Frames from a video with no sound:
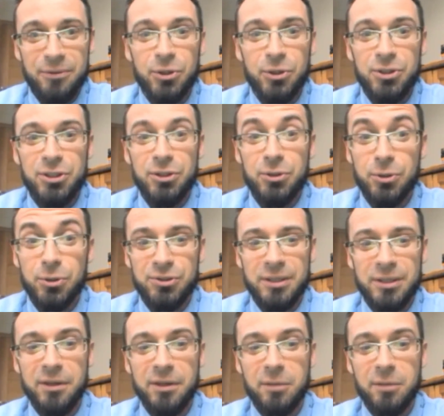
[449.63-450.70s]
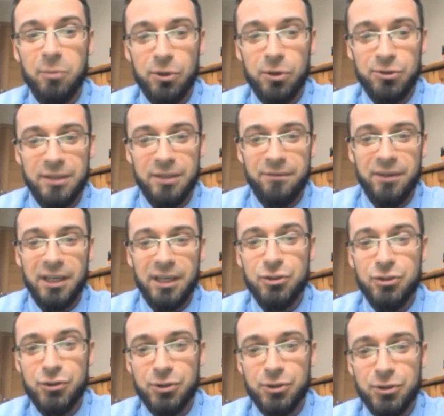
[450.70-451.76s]
You need to do something more, something
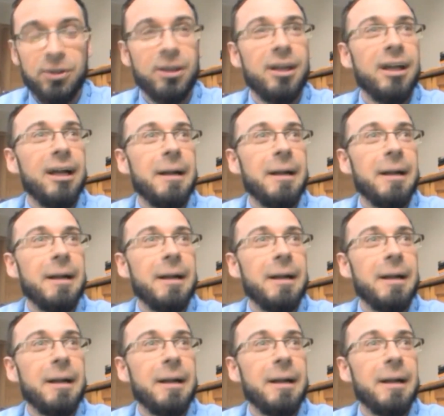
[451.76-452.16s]
additional.